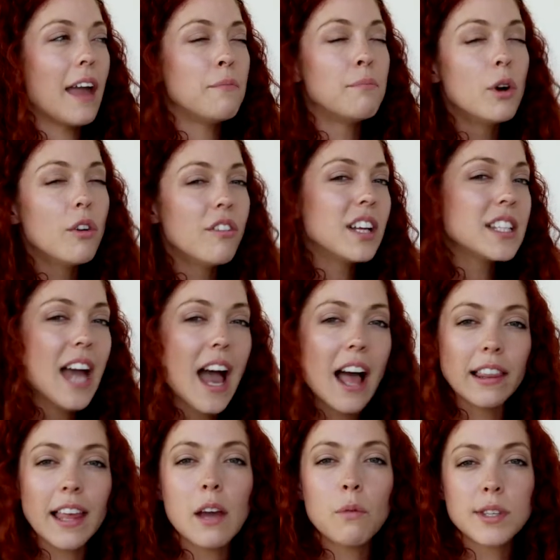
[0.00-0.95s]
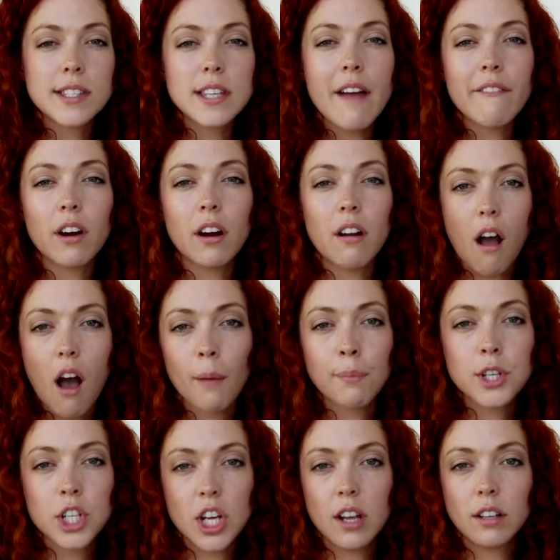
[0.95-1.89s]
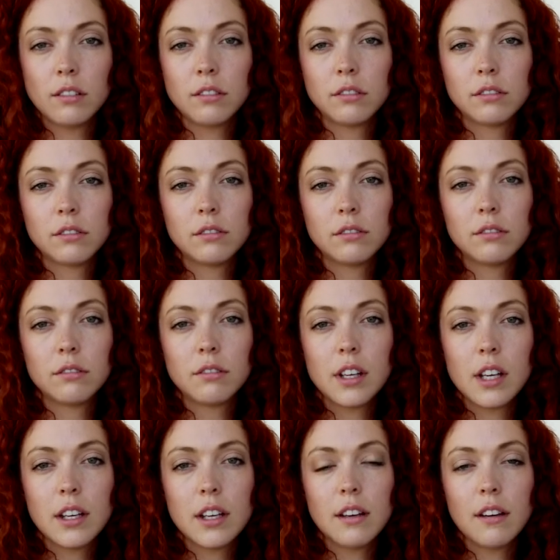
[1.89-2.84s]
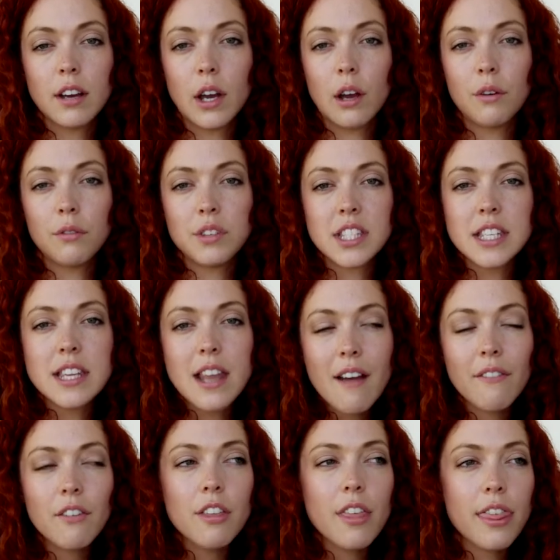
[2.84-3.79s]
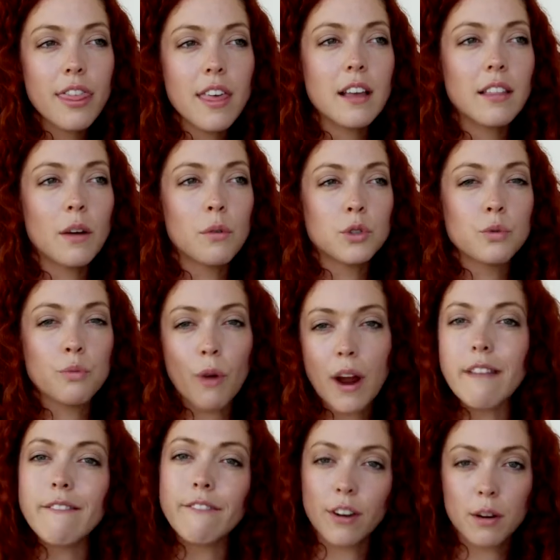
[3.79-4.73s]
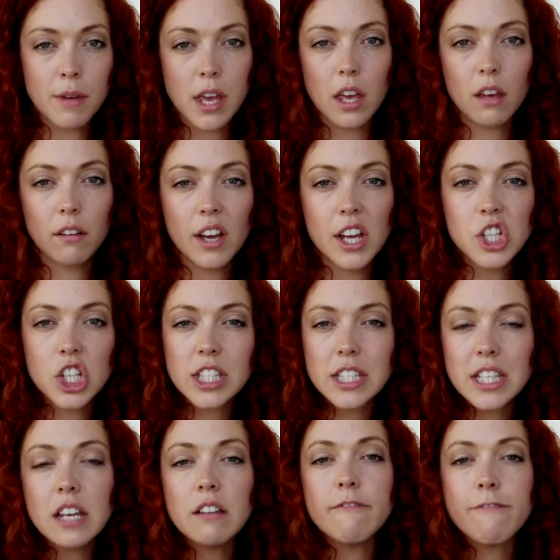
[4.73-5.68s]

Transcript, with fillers: moving to LA was never an option. It was never the thing that was right for me. It just didn't